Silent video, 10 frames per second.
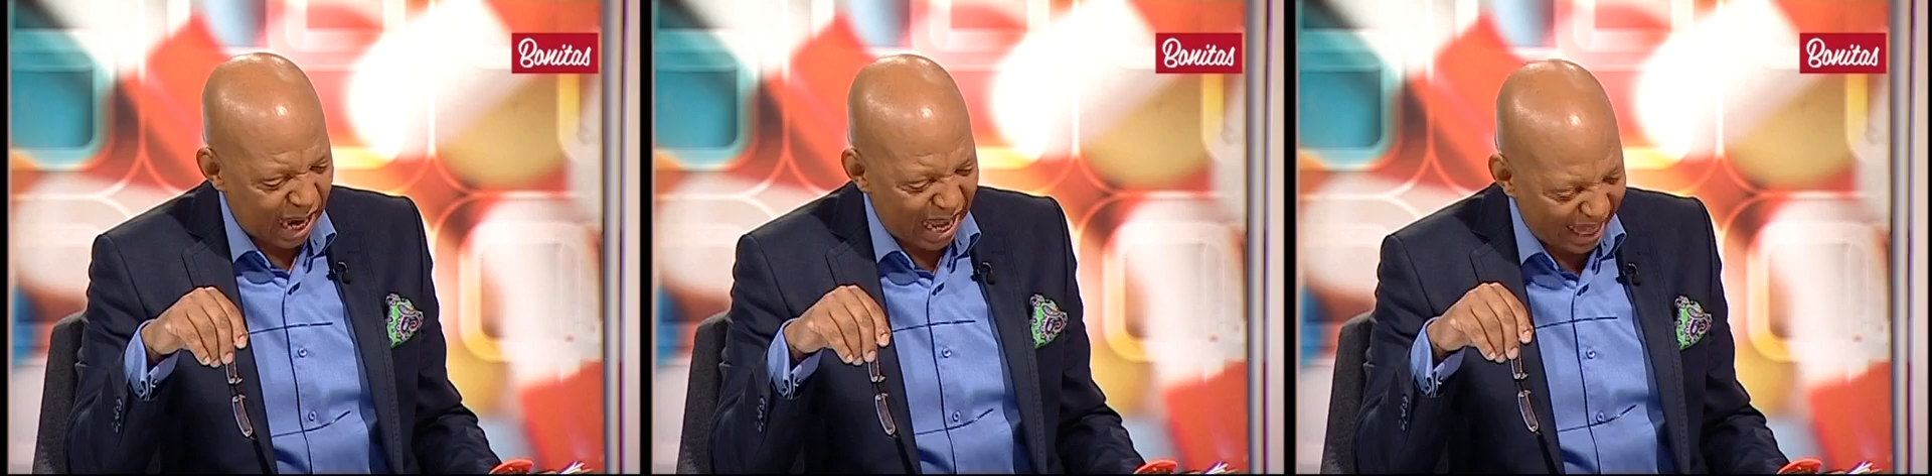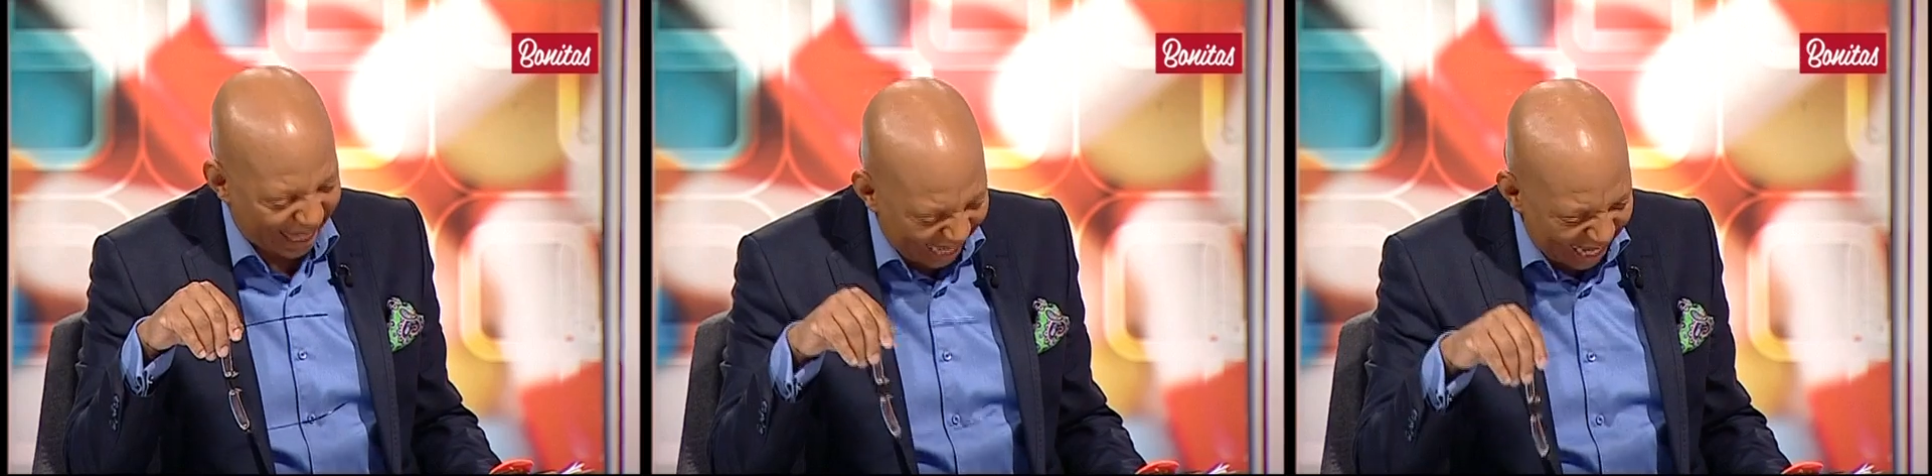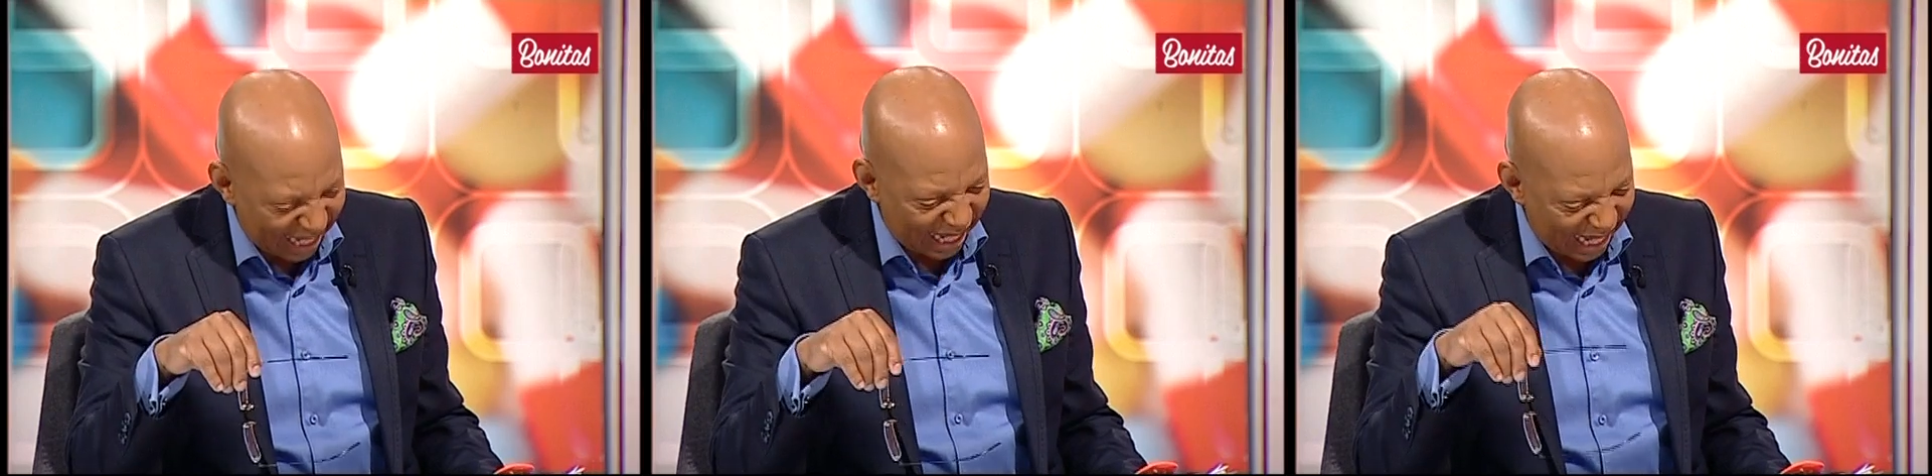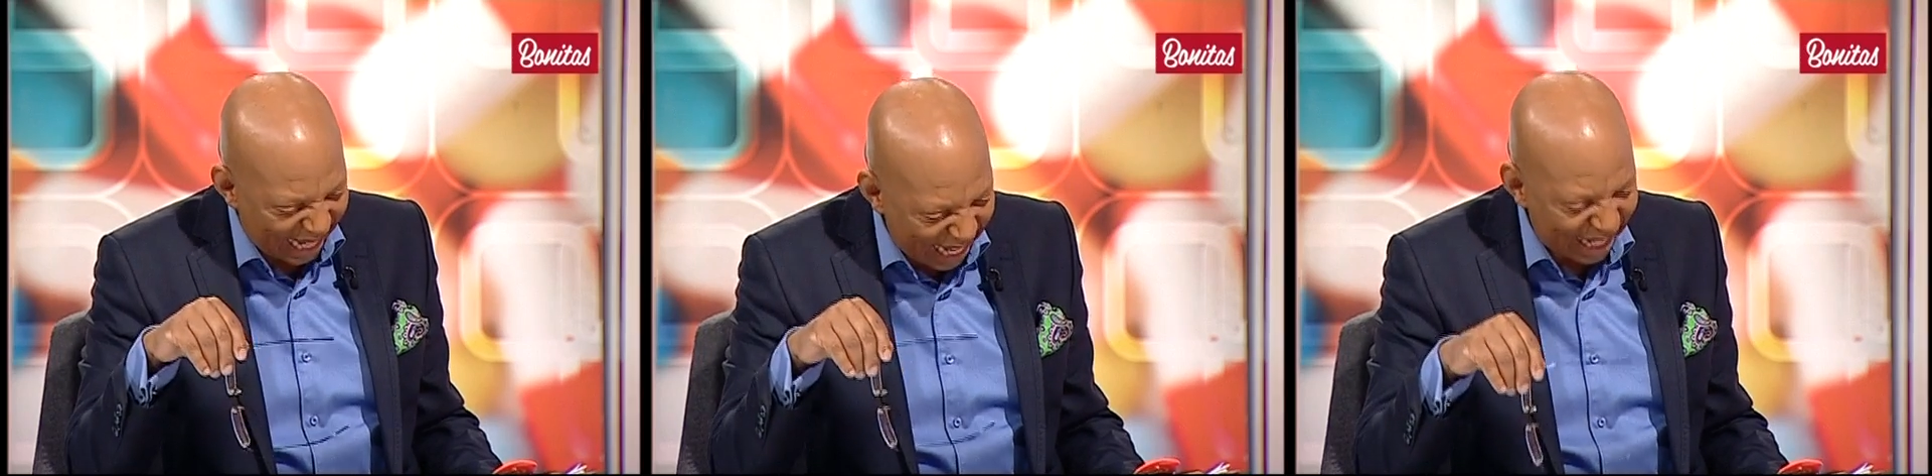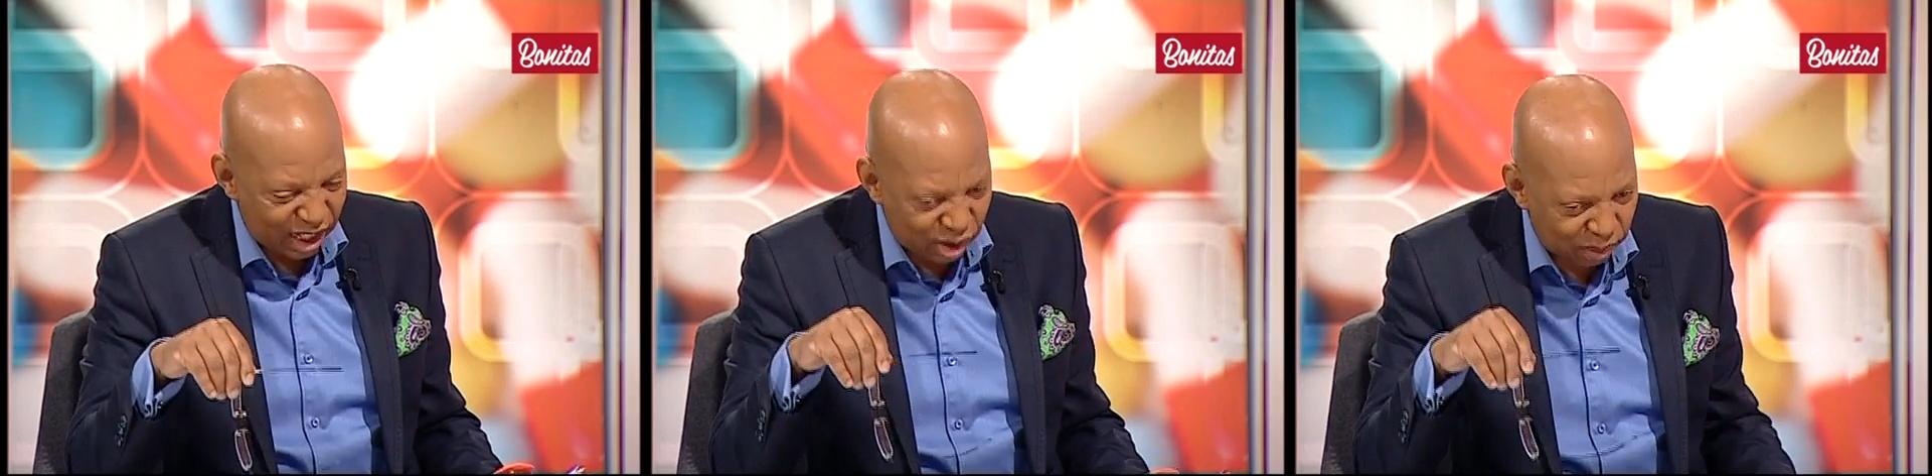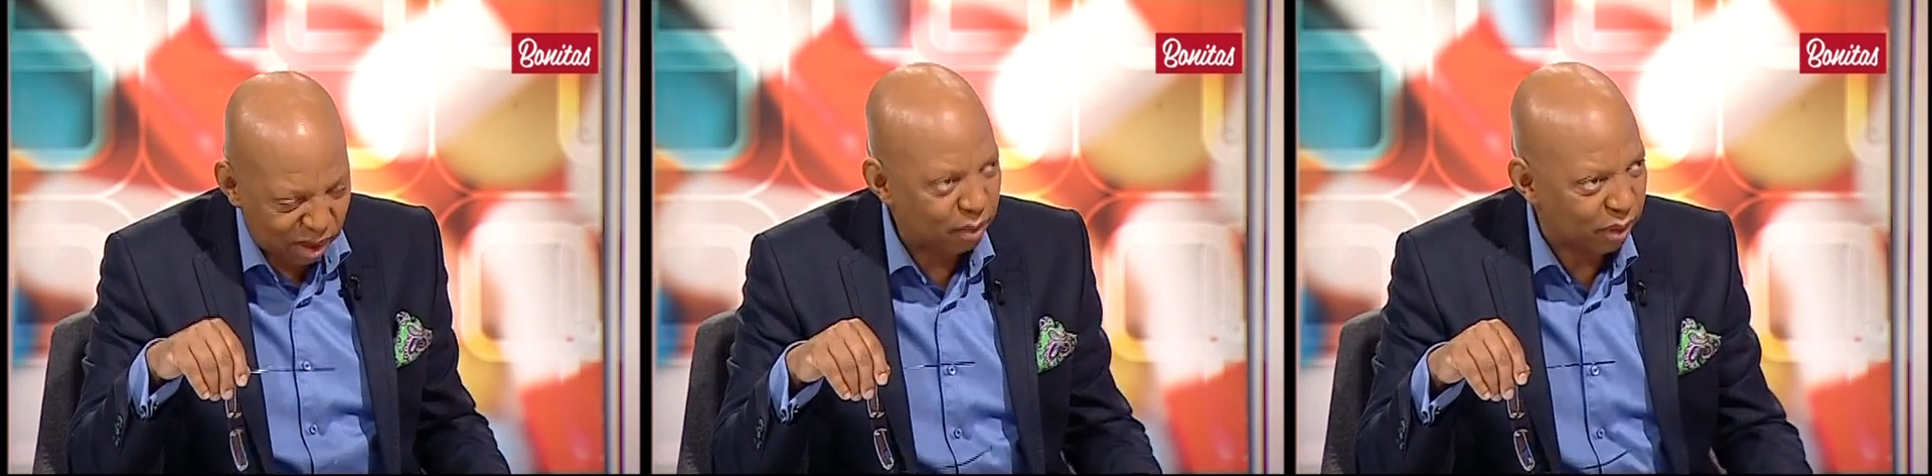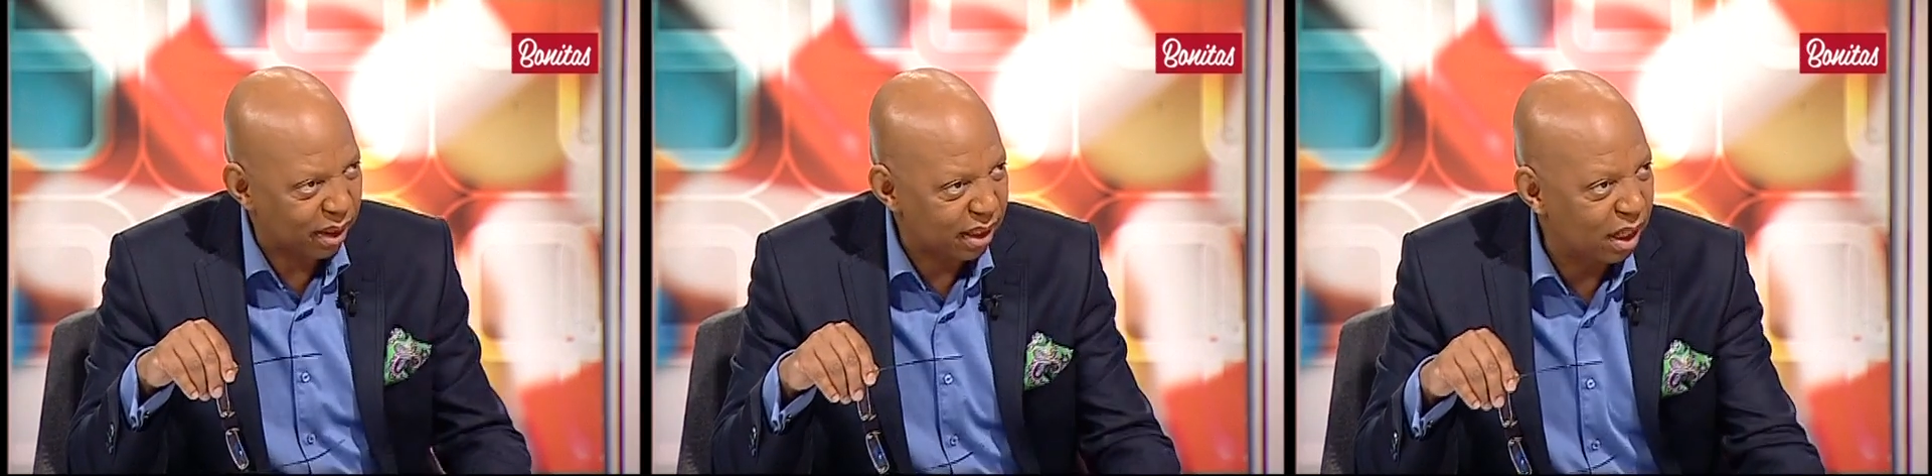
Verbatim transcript: and then learn to live with it.